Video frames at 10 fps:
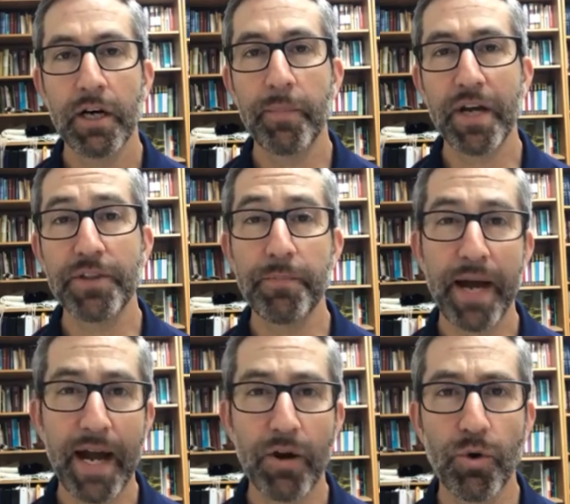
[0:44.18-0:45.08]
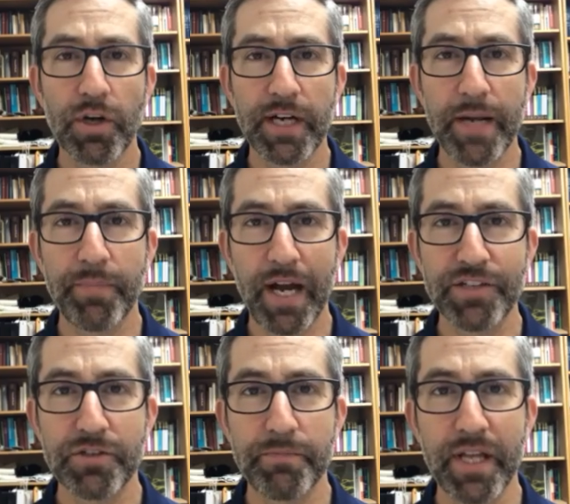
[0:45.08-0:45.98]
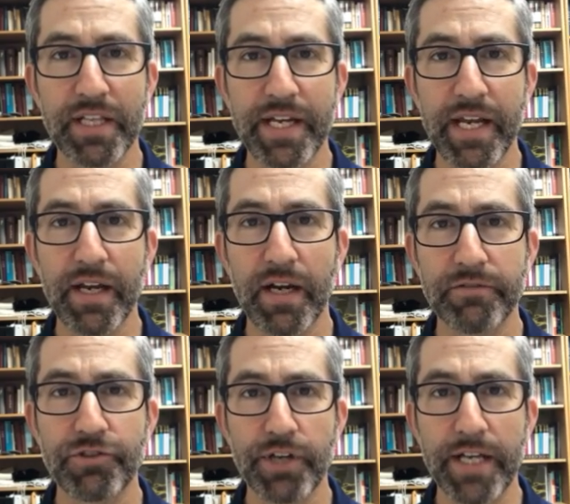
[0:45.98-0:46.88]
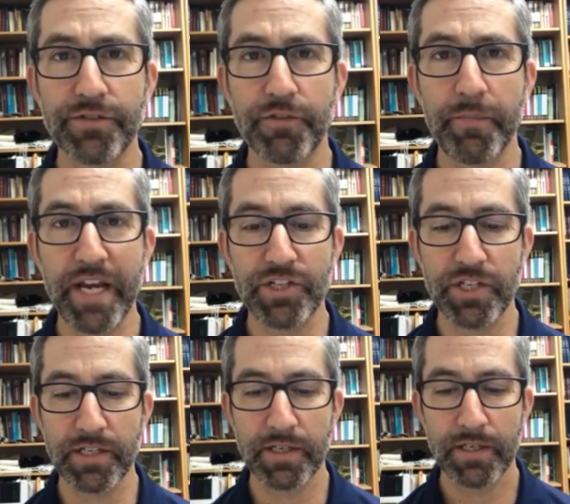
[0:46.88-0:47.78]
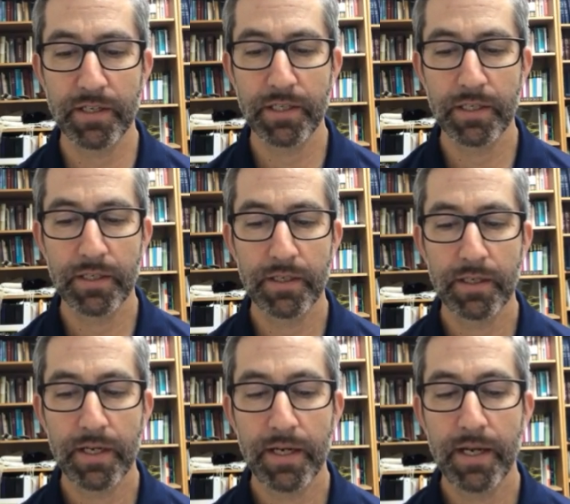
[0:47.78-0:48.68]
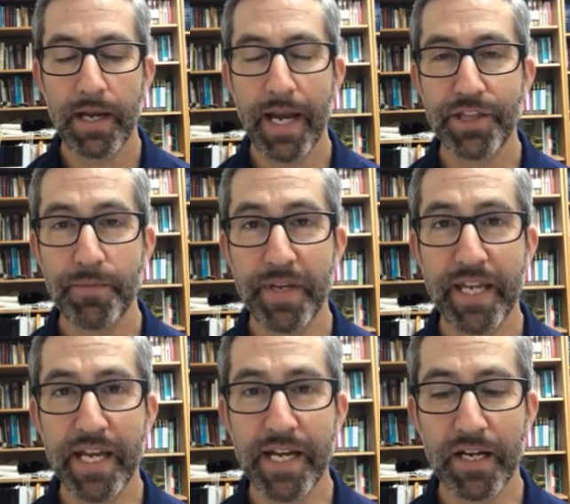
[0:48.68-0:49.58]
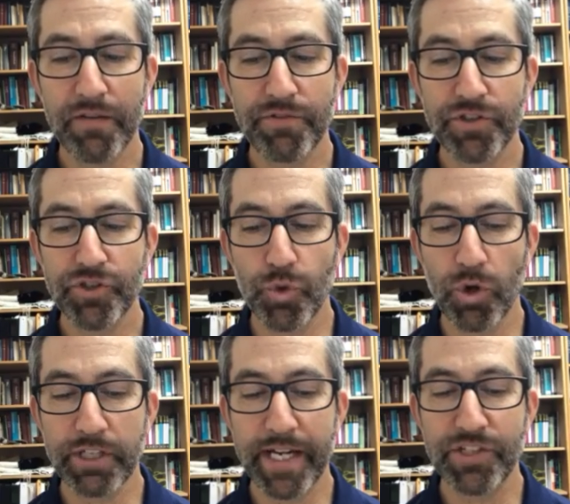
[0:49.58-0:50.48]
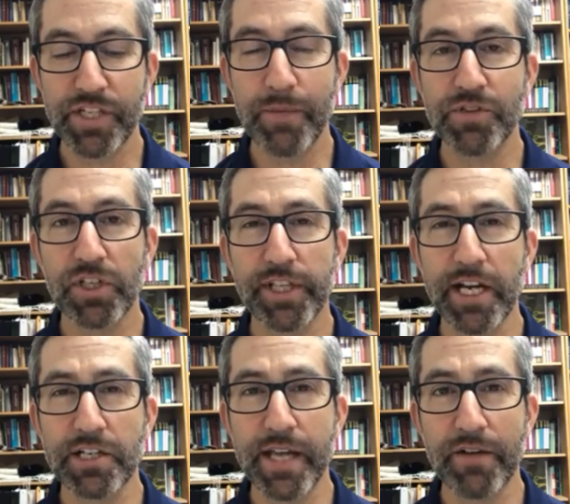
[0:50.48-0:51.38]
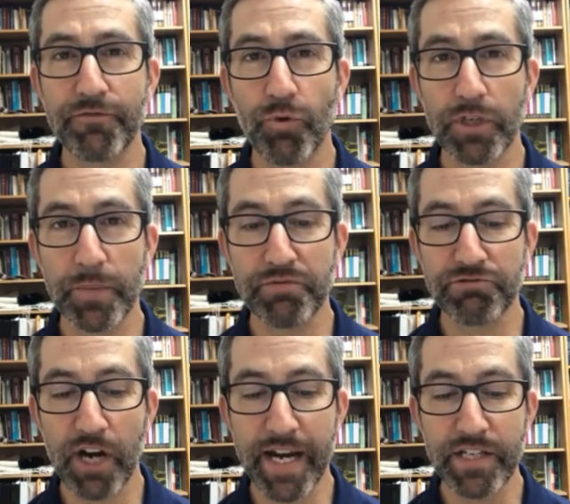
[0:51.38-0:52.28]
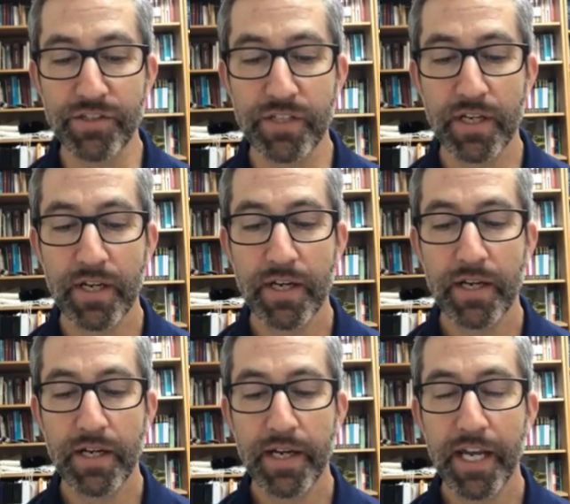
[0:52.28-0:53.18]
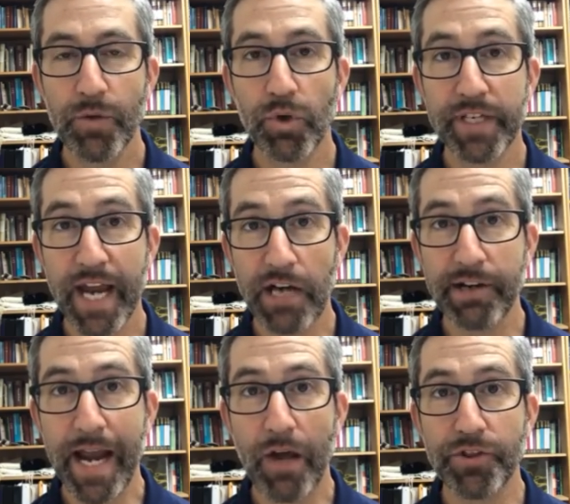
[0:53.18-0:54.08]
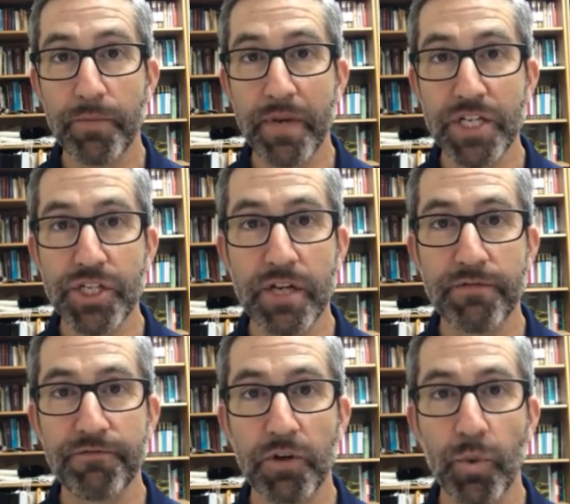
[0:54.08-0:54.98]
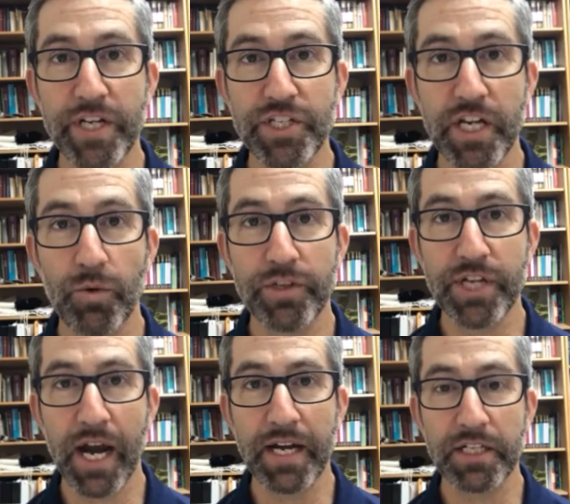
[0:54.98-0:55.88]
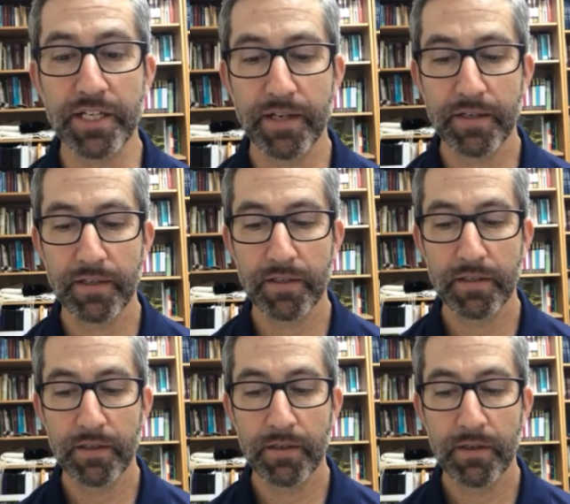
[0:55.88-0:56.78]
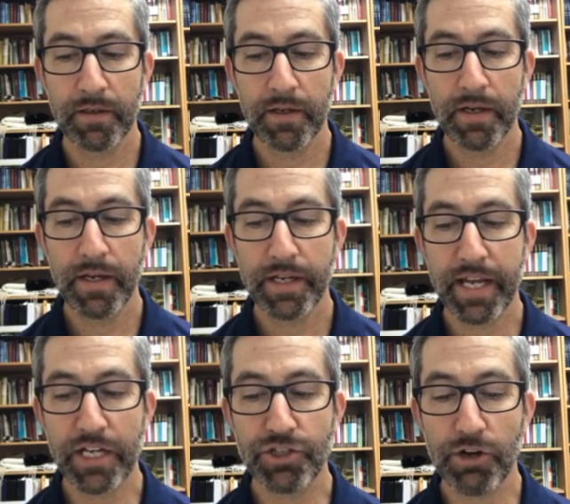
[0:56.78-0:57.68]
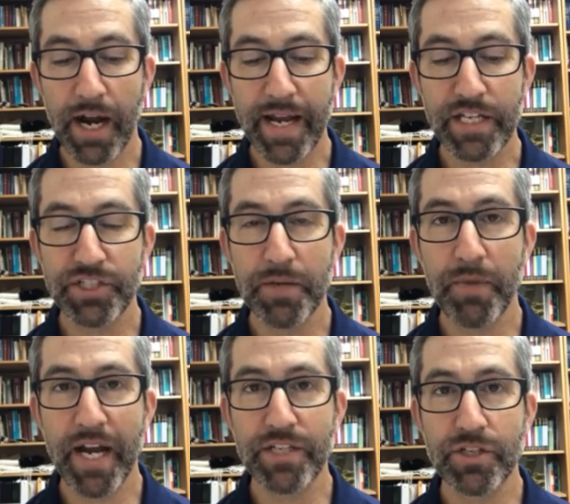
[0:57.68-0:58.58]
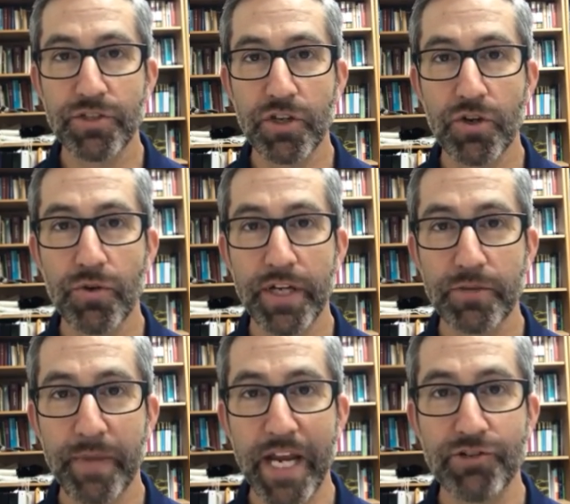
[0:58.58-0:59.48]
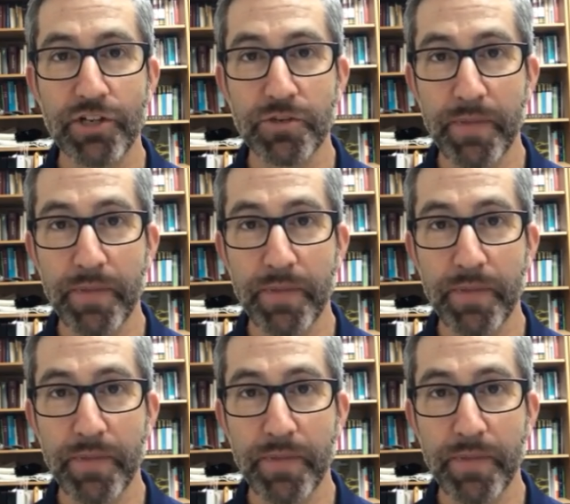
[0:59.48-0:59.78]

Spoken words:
about the power and possibility of transformation. At the beginning of the story, it seems clear that for a price, he will carry out the mission for which he was hired. Yet try as he might to do his patron's